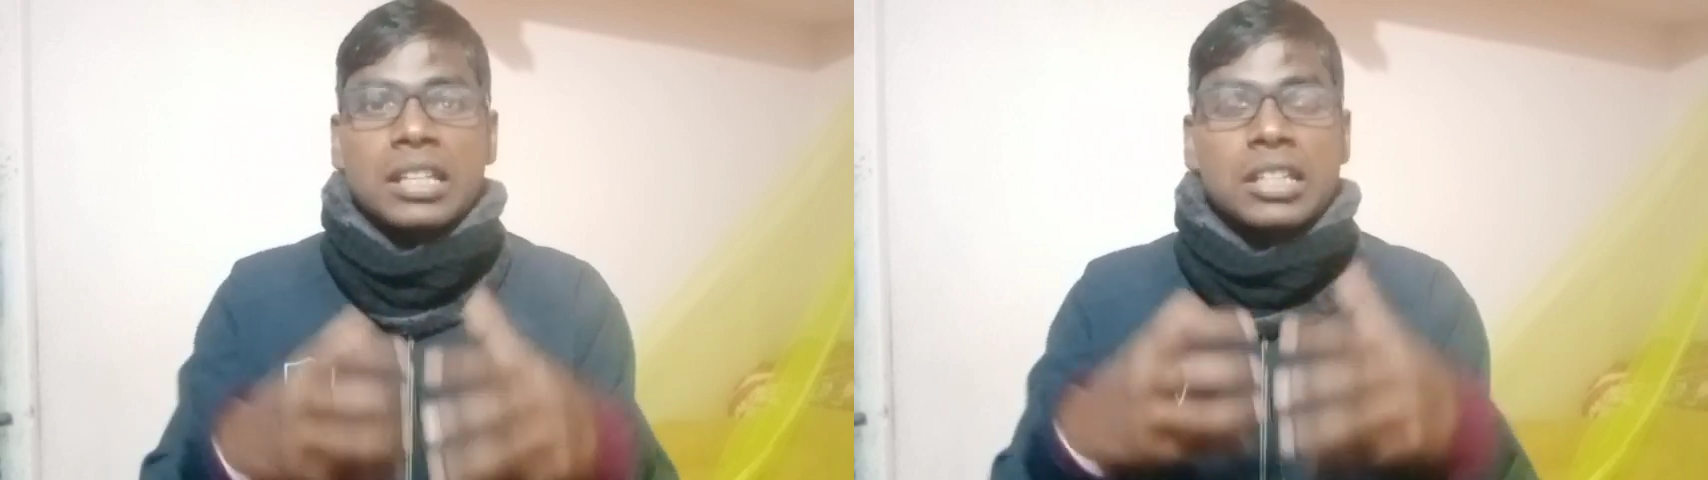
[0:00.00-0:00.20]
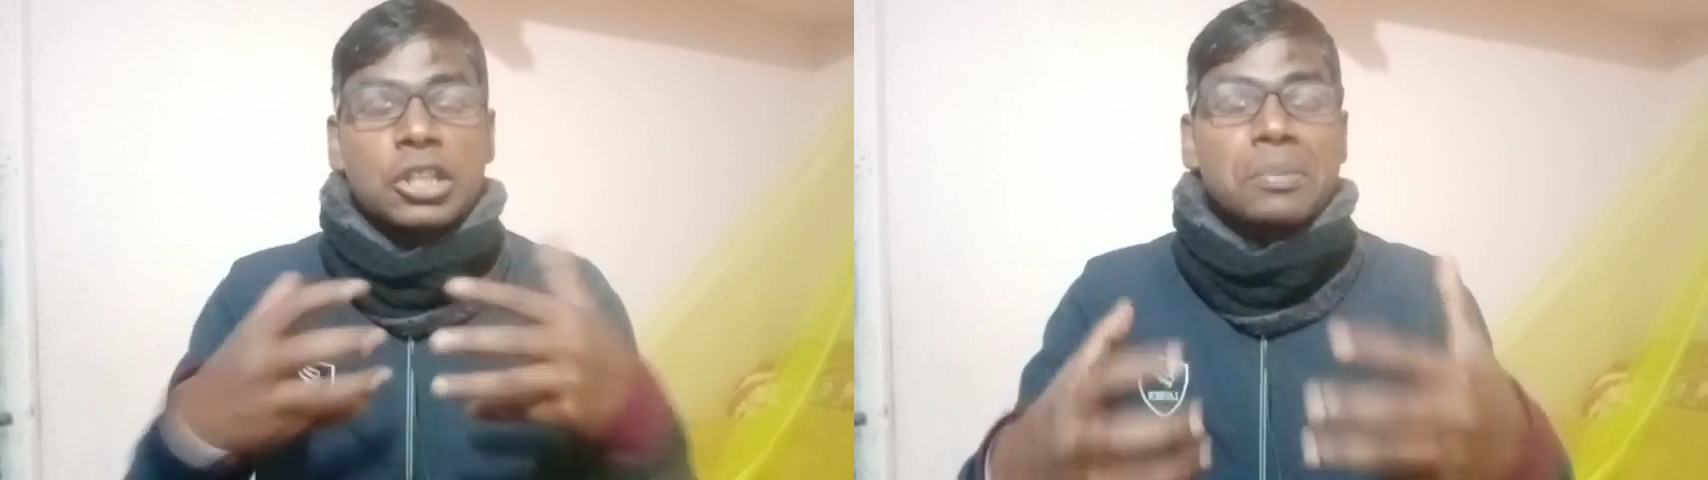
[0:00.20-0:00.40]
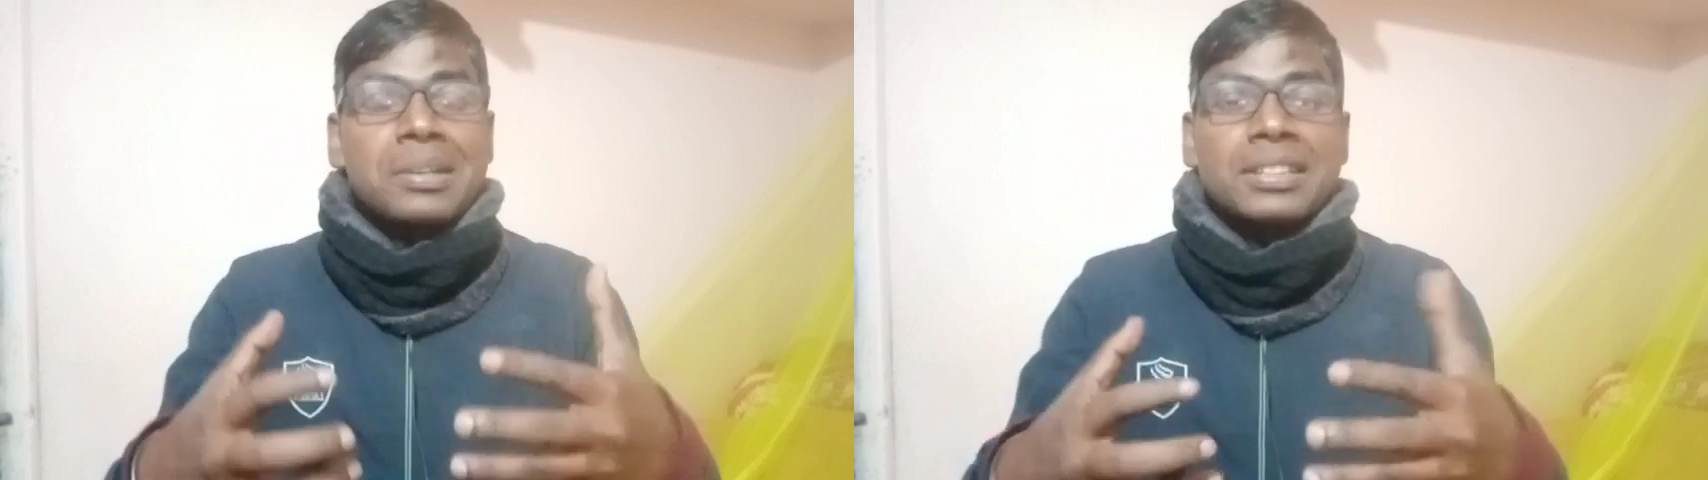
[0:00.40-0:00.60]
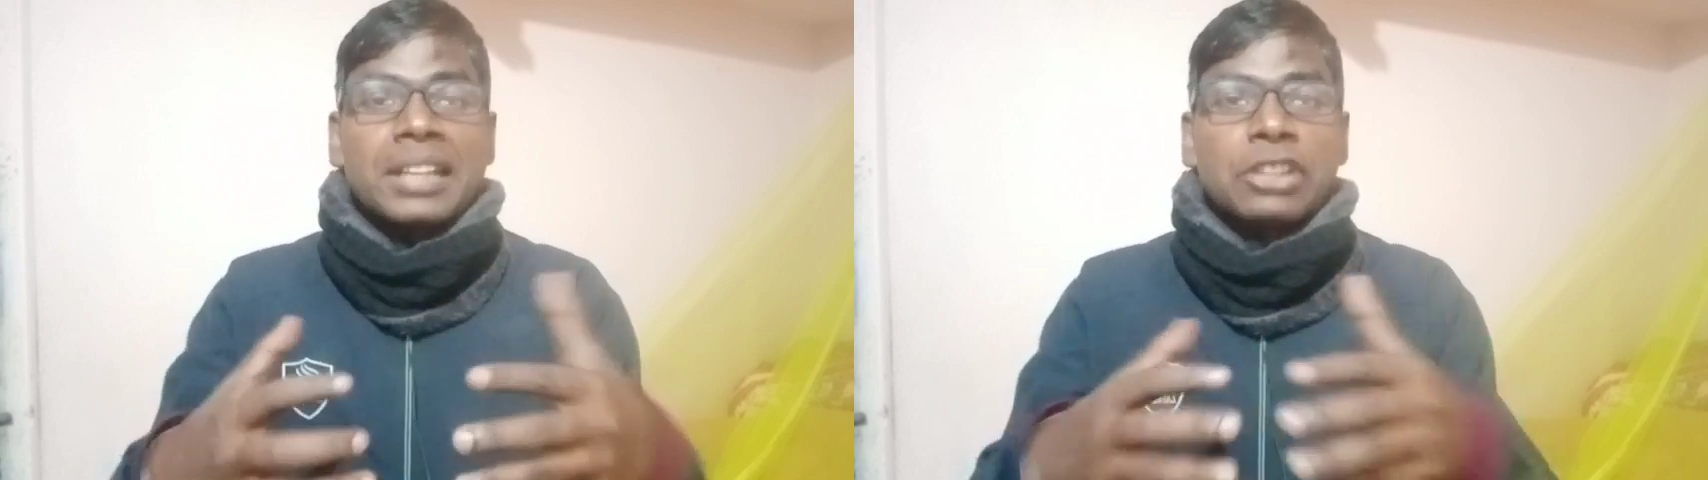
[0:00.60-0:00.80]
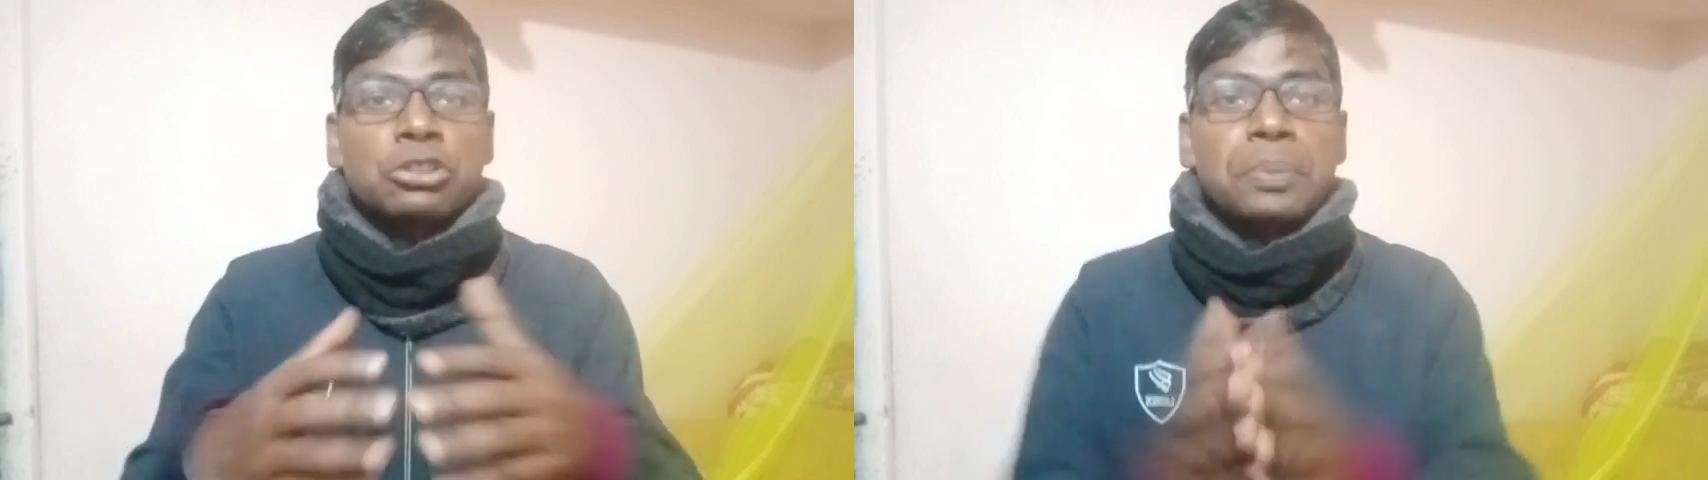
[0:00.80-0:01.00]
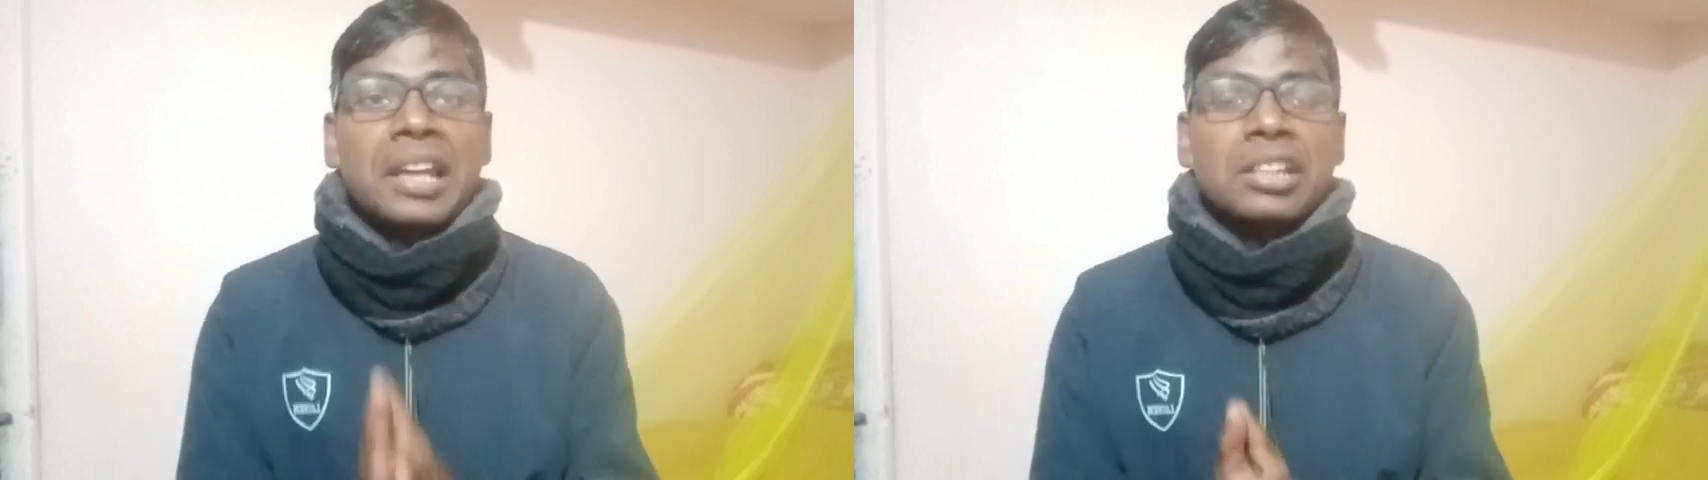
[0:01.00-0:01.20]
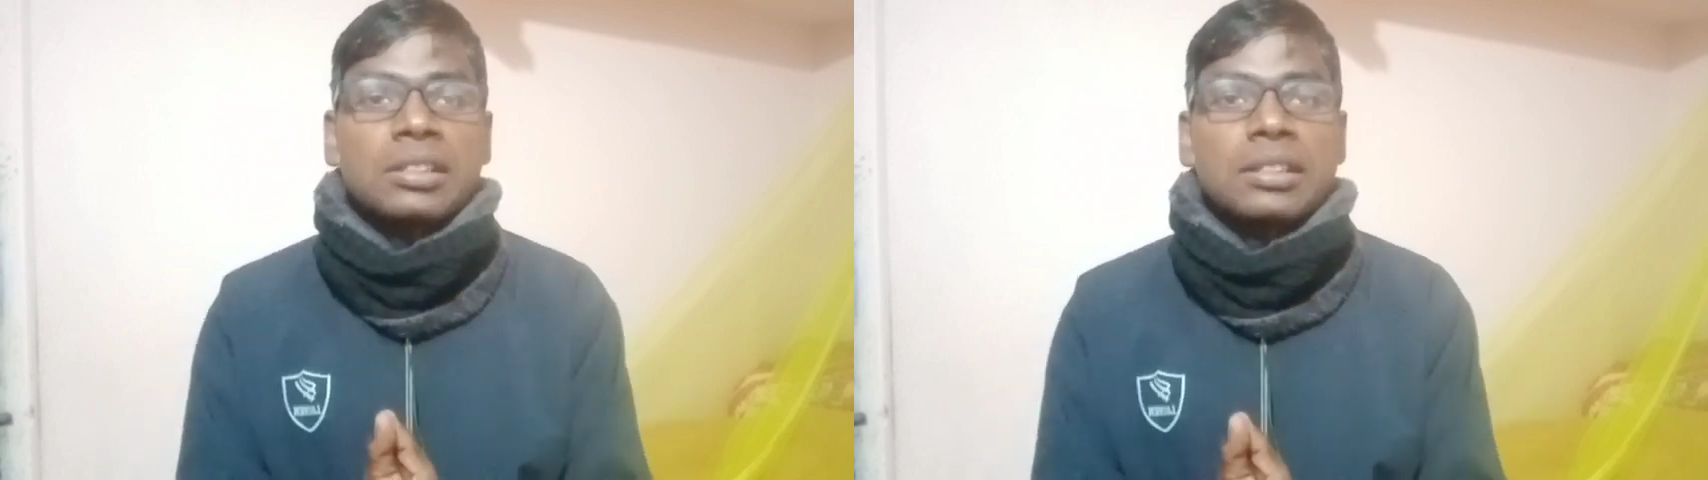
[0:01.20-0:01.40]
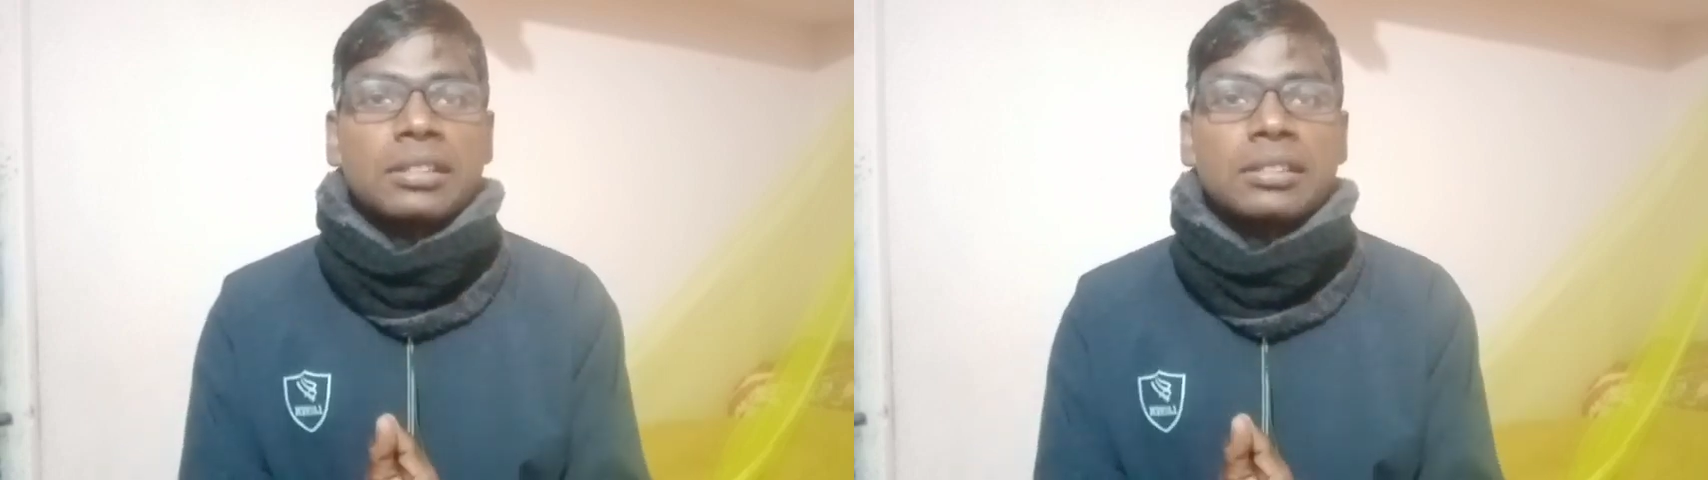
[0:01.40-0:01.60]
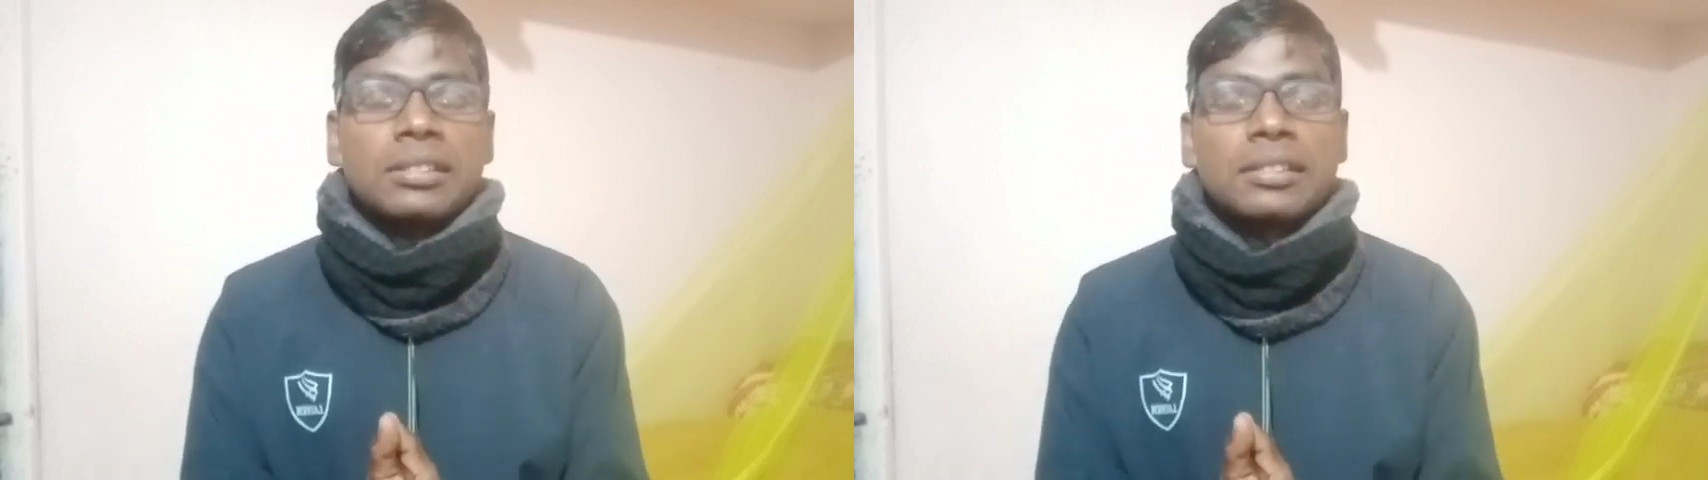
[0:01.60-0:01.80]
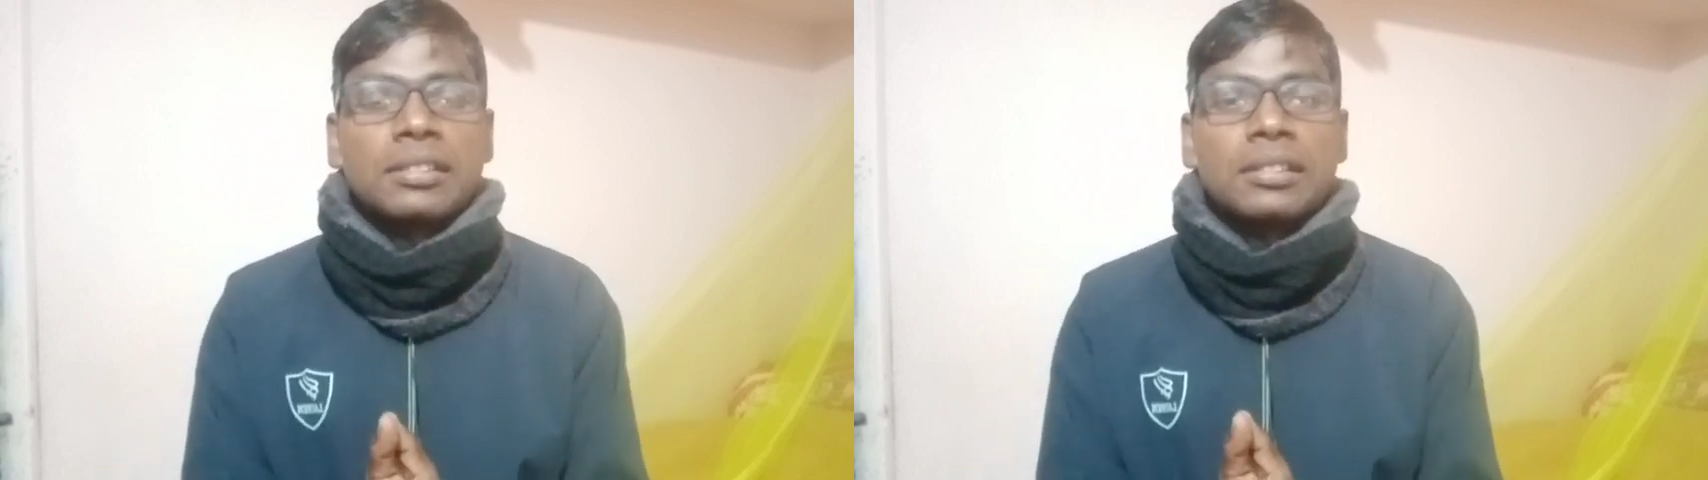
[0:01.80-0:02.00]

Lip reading: idiomatic expressions.